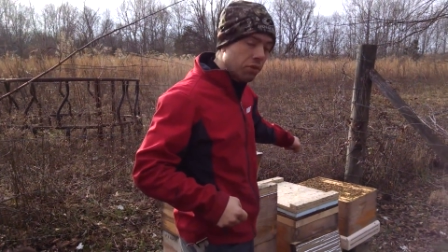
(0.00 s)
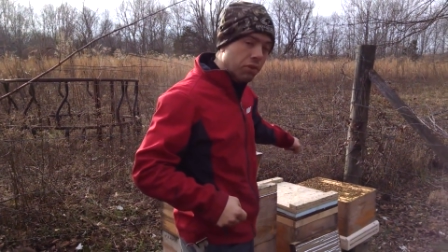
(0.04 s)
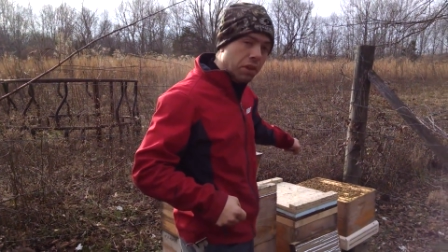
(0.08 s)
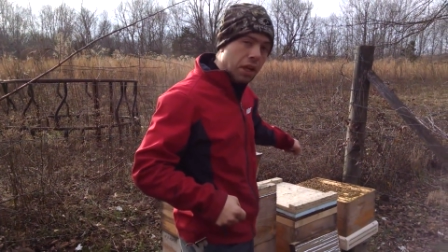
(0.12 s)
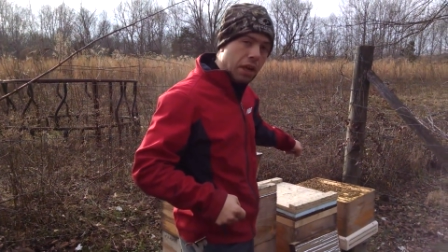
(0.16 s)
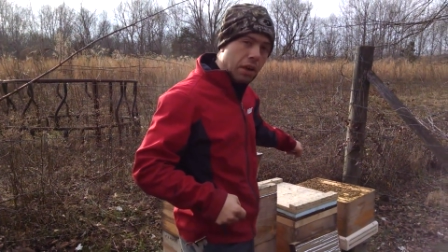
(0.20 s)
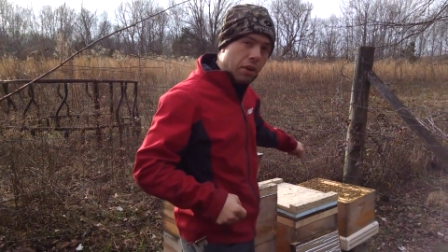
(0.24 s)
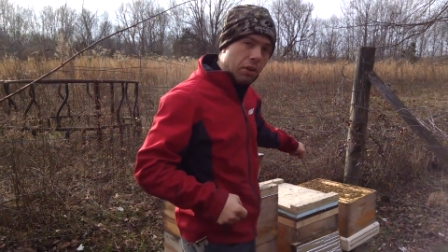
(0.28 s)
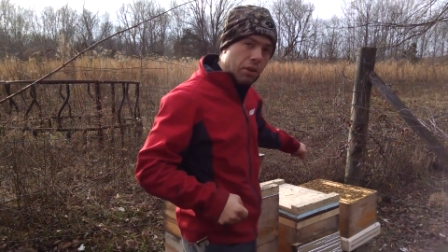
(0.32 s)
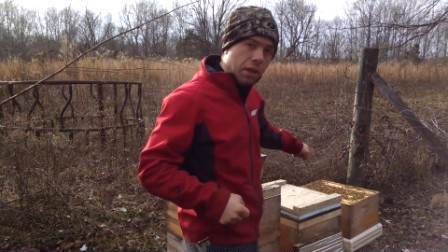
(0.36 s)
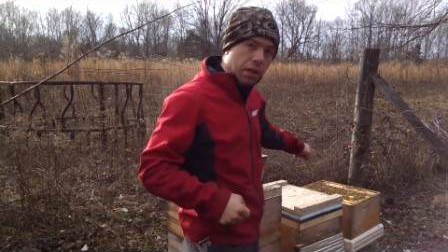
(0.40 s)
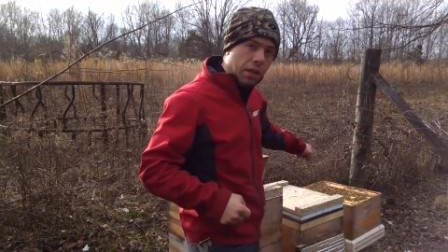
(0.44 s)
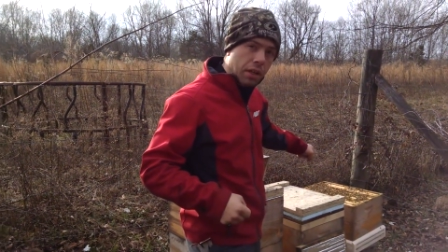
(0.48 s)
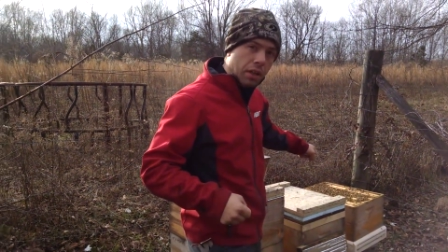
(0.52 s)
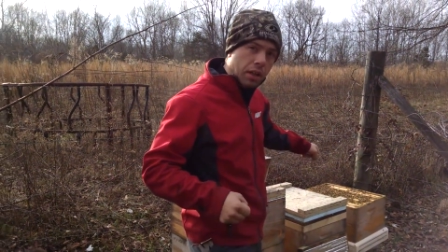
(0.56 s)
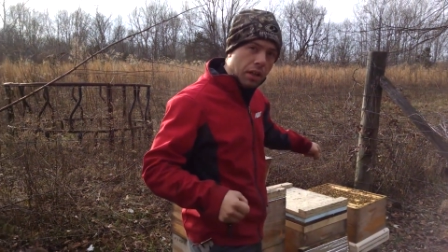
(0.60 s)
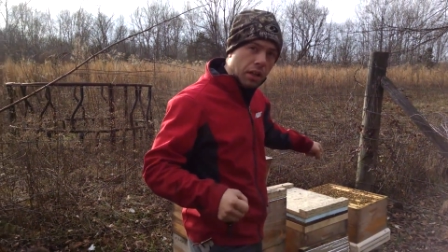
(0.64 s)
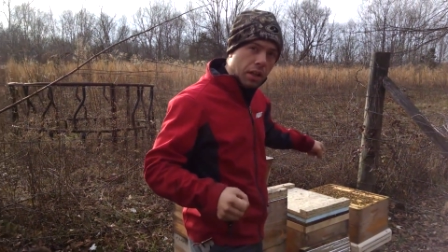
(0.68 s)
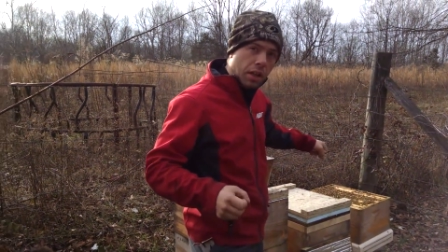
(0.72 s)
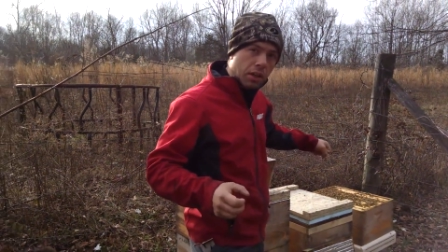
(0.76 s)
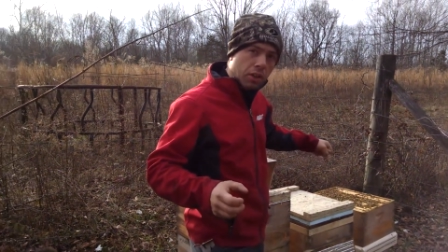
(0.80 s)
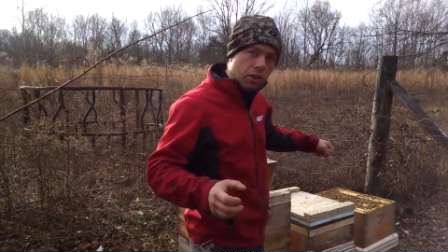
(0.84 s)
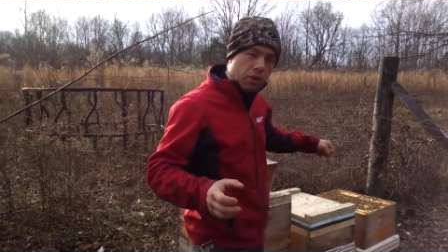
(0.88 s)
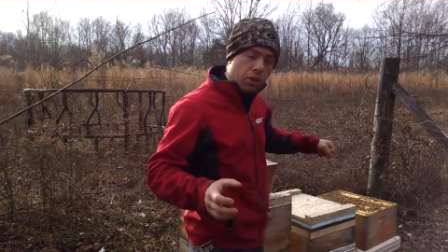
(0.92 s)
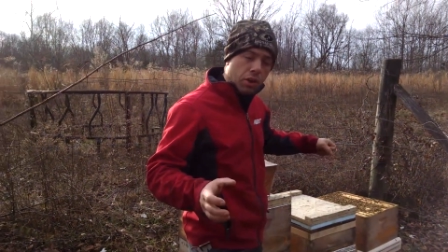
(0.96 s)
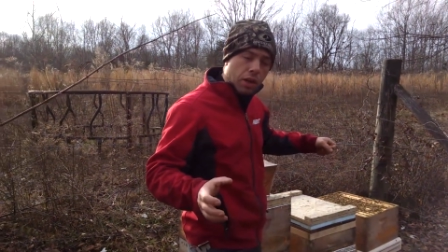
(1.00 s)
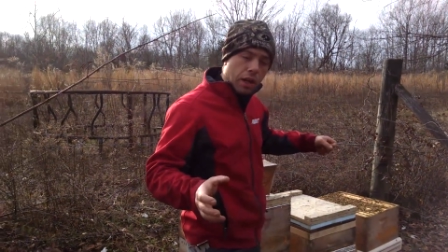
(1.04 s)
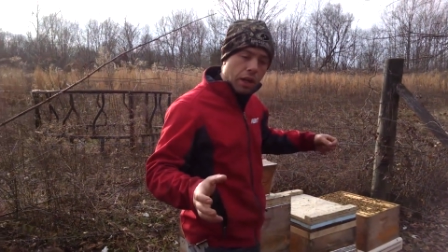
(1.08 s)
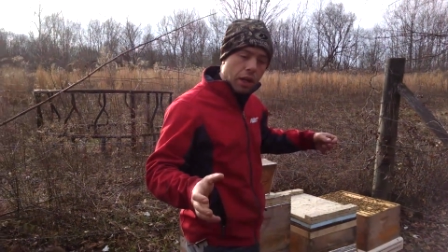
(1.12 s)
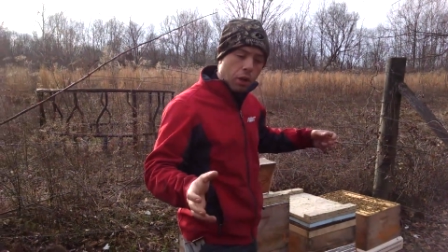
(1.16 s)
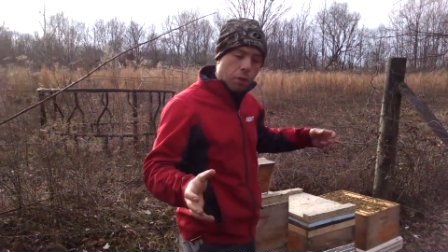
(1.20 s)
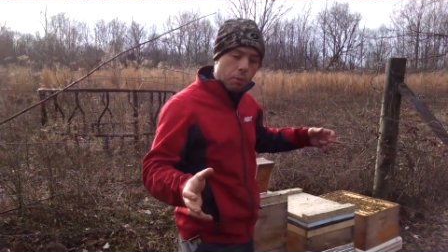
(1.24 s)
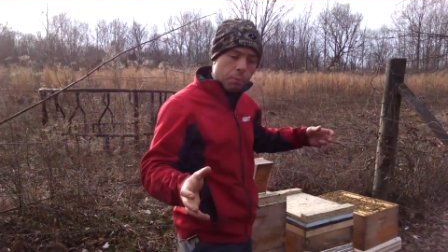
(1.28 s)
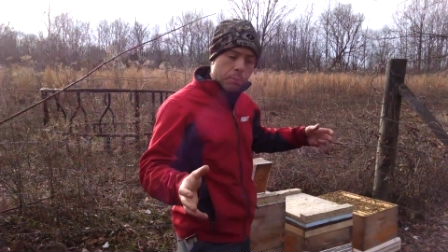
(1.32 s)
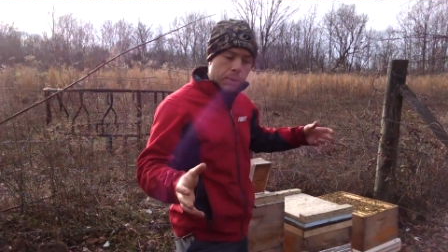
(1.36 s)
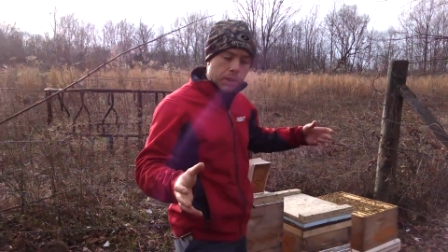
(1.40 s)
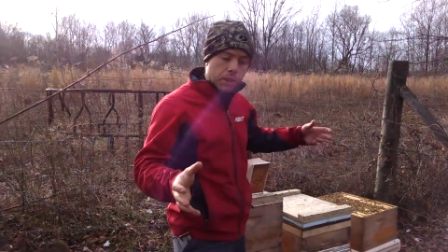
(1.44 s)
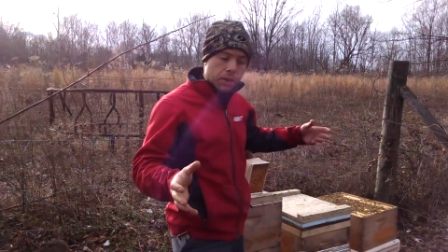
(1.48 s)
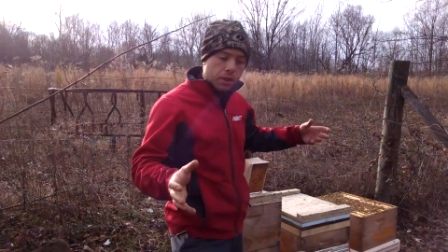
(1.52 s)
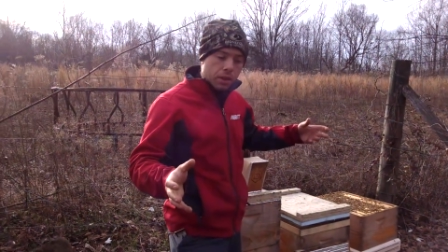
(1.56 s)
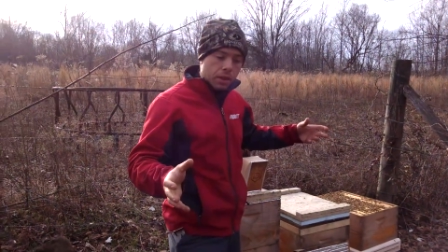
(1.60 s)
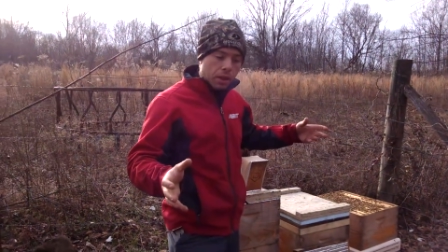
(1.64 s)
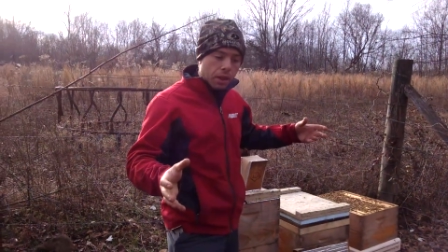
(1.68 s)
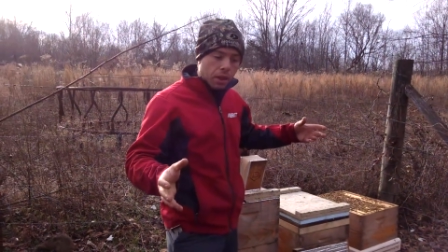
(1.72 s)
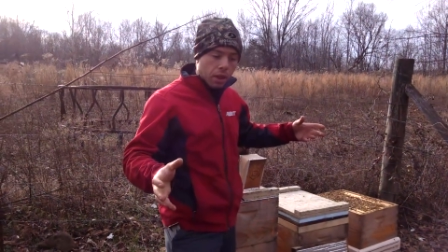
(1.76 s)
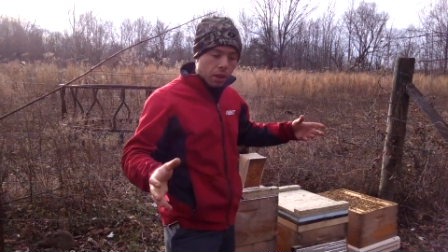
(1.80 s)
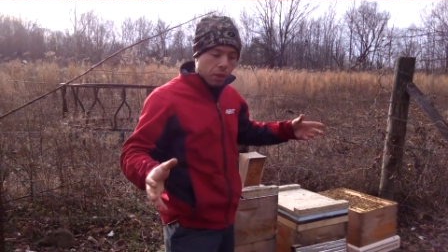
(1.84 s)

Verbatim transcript: this colony and you're helping